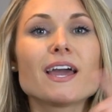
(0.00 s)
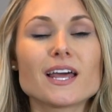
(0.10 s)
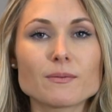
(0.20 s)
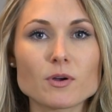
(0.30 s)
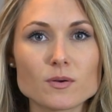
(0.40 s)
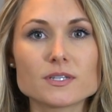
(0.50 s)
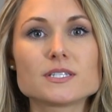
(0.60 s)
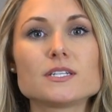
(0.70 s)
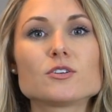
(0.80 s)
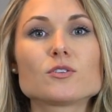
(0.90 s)
and I'm going to
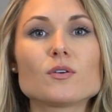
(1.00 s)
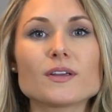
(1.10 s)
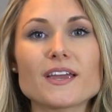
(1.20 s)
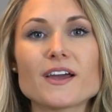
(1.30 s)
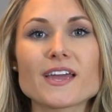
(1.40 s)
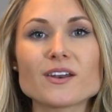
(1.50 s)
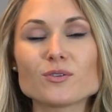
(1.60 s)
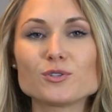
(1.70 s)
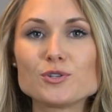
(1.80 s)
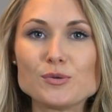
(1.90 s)
see her again
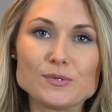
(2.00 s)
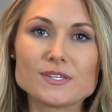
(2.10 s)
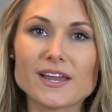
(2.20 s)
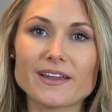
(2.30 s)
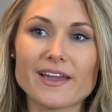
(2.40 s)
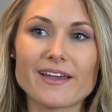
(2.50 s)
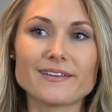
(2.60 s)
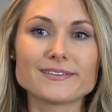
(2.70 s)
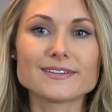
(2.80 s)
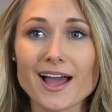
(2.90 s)
on Tuesday.
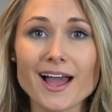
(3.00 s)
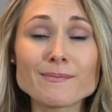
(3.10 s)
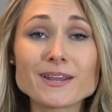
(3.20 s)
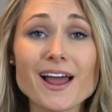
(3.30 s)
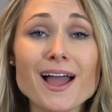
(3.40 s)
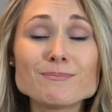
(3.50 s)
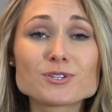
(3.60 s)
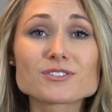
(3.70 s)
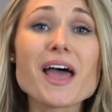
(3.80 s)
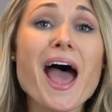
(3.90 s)
And I mean, I'm
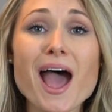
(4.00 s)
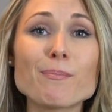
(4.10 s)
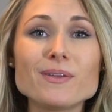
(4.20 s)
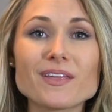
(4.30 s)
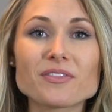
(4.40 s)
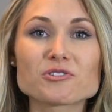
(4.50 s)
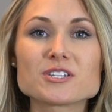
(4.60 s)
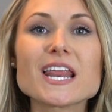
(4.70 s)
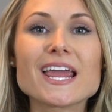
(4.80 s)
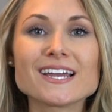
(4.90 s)
just happy that there's
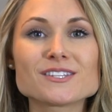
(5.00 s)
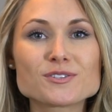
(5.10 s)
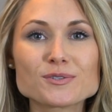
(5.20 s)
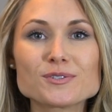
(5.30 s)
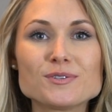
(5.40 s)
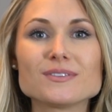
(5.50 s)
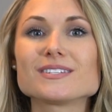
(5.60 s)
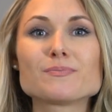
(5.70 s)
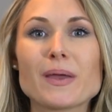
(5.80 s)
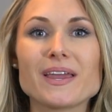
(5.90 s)
an answer to
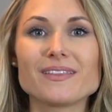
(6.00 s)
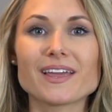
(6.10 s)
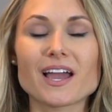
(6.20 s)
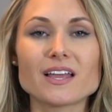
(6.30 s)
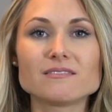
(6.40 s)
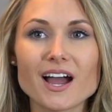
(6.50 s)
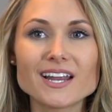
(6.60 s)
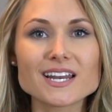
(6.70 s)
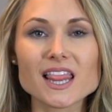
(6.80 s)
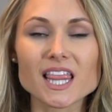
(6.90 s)
this pain. Like I
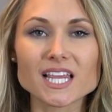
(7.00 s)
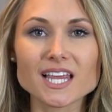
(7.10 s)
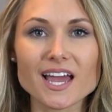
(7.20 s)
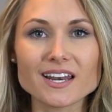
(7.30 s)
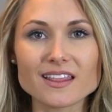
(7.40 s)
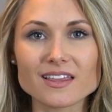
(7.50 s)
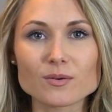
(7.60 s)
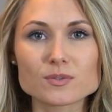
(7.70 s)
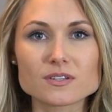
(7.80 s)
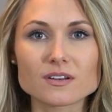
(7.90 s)
didn't think that anything
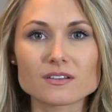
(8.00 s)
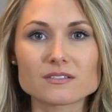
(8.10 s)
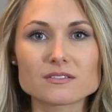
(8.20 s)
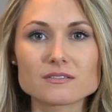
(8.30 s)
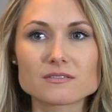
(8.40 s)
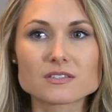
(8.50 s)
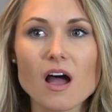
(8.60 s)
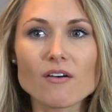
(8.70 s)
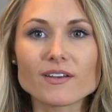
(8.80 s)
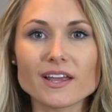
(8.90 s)
was gonna
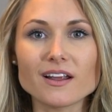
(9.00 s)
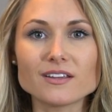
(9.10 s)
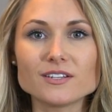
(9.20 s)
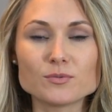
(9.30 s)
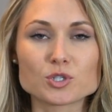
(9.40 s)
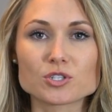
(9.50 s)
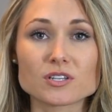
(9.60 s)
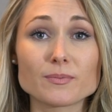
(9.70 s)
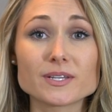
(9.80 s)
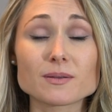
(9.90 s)
solve it, and it was just
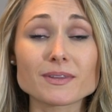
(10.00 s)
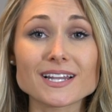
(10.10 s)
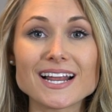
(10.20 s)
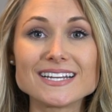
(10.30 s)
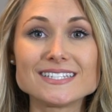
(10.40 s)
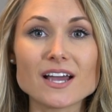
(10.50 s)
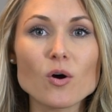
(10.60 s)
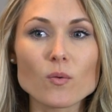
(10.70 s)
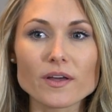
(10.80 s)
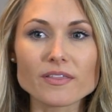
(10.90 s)
going to be something that I had
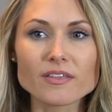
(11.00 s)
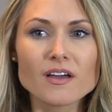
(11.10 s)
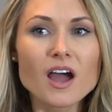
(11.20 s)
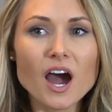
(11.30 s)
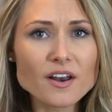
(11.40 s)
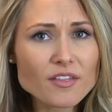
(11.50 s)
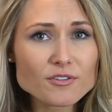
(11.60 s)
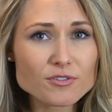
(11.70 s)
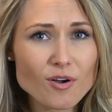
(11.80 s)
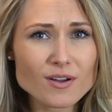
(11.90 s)
dealt with. Another
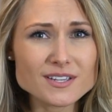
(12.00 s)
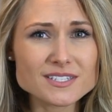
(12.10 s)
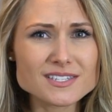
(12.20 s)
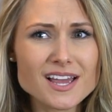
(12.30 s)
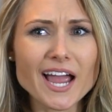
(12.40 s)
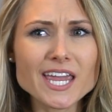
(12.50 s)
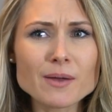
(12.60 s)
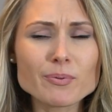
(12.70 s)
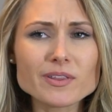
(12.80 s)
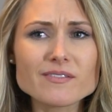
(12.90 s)
thought is, I
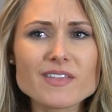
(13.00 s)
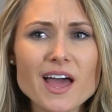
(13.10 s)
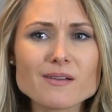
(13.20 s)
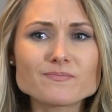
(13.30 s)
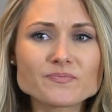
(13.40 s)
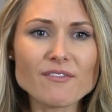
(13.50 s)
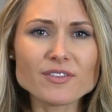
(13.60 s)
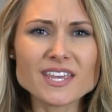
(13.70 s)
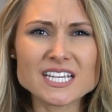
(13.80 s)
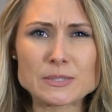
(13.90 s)
can't believe that
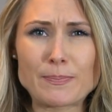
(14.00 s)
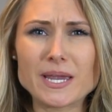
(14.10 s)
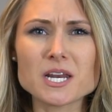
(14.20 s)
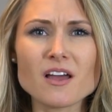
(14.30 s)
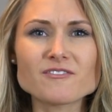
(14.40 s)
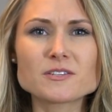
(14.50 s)
everything is big enough